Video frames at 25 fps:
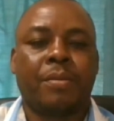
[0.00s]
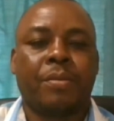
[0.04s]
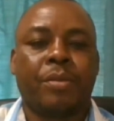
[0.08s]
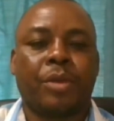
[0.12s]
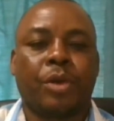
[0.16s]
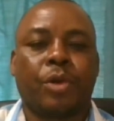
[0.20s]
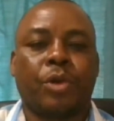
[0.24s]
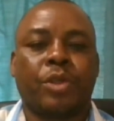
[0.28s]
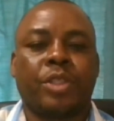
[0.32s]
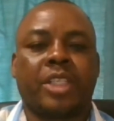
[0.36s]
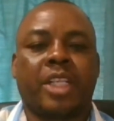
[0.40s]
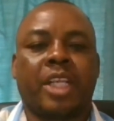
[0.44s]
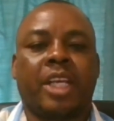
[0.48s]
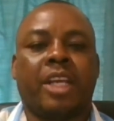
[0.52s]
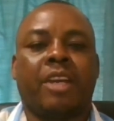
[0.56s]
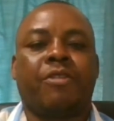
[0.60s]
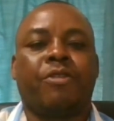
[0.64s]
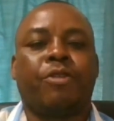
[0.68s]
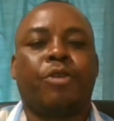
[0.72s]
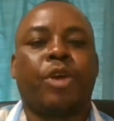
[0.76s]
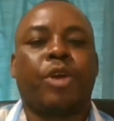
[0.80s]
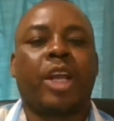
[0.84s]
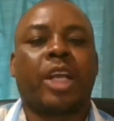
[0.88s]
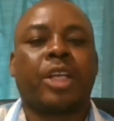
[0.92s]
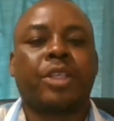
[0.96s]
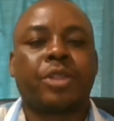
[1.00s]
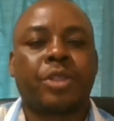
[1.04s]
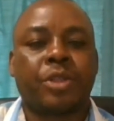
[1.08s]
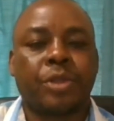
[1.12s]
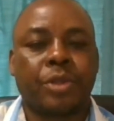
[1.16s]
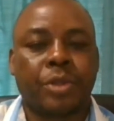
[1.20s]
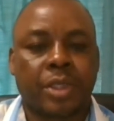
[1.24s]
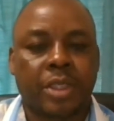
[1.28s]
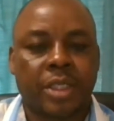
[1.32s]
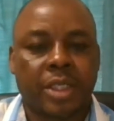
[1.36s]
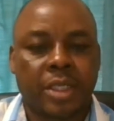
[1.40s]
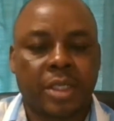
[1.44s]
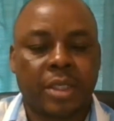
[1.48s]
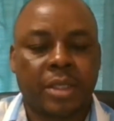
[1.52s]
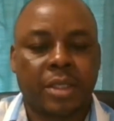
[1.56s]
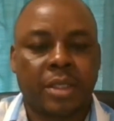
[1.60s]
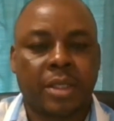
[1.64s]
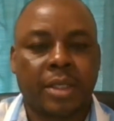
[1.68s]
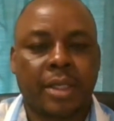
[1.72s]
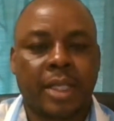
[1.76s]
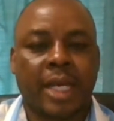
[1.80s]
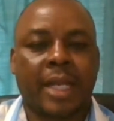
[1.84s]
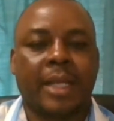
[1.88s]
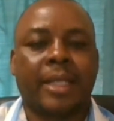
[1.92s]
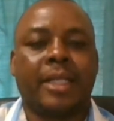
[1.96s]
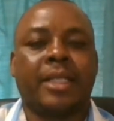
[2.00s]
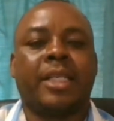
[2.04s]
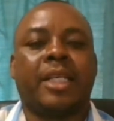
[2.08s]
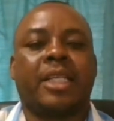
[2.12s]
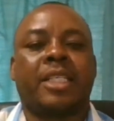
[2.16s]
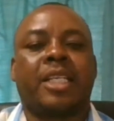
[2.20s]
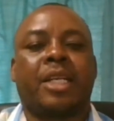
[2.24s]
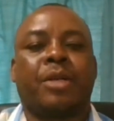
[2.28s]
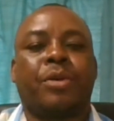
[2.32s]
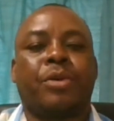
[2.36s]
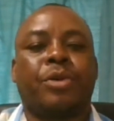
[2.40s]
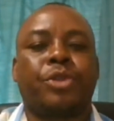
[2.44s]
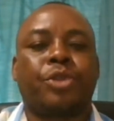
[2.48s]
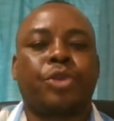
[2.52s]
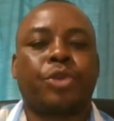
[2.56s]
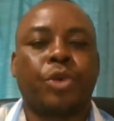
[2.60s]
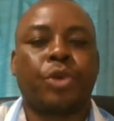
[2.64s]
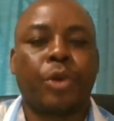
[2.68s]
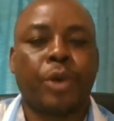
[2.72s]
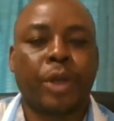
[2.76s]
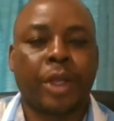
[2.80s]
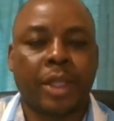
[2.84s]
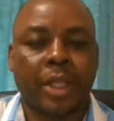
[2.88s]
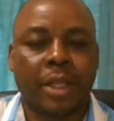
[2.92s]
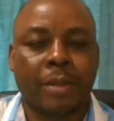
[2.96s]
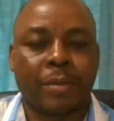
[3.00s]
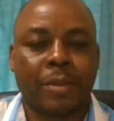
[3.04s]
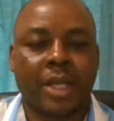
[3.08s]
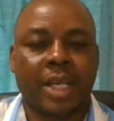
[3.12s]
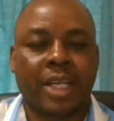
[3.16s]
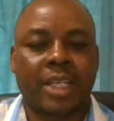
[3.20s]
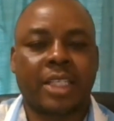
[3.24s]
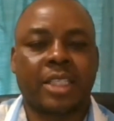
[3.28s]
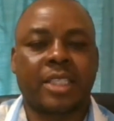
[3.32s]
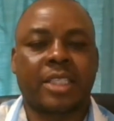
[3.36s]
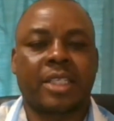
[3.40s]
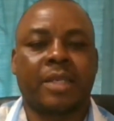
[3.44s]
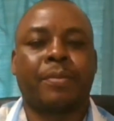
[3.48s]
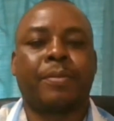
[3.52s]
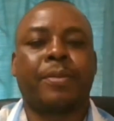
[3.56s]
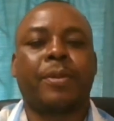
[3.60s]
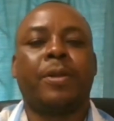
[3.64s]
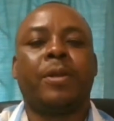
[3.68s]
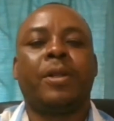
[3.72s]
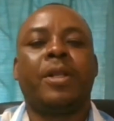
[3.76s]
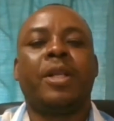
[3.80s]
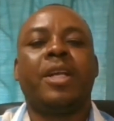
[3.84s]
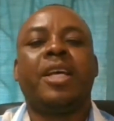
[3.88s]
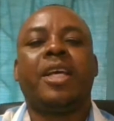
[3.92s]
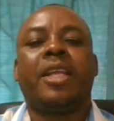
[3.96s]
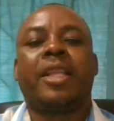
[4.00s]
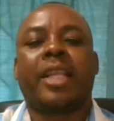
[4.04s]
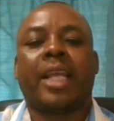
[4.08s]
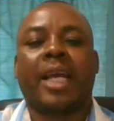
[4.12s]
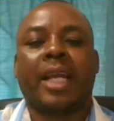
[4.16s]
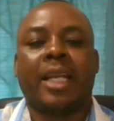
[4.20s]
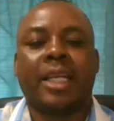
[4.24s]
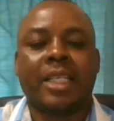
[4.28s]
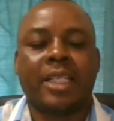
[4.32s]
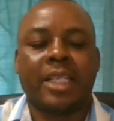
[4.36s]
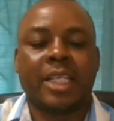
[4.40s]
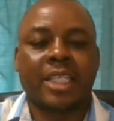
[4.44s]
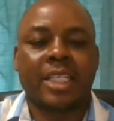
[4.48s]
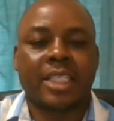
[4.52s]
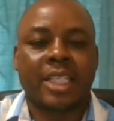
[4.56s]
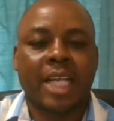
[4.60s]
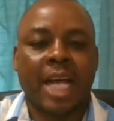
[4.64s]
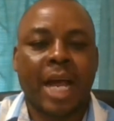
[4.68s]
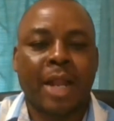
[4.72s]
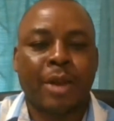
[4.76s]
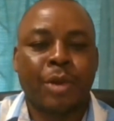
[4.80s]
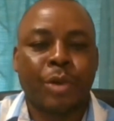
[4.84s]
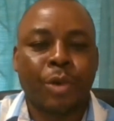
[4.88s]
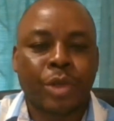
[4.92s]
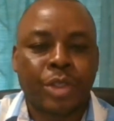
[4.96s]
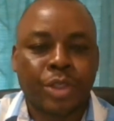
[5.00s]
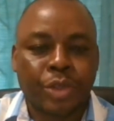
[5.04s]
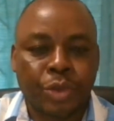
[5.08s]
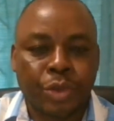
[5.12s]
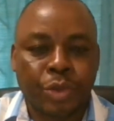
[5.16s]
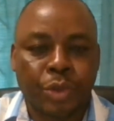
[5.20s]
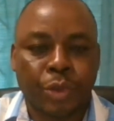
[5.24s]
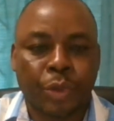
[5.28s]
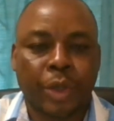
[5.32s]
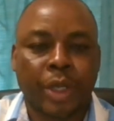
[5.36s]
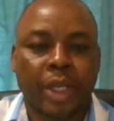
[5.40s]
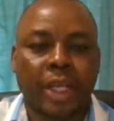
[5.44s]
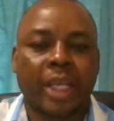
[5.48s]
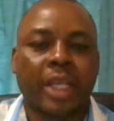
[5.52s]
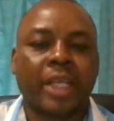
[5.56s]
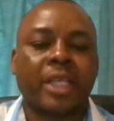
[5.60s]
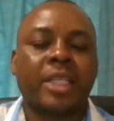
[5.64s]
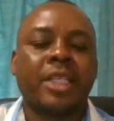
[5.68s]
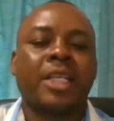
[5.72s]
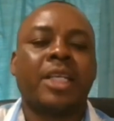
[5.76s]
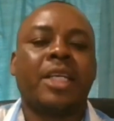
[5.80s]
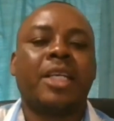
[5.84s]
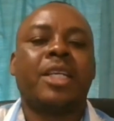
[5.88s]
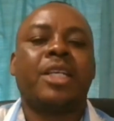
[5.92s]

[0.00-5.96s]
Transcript: because they have no excuse. Their leaders are not showing them that example. Their leaders are not doing it.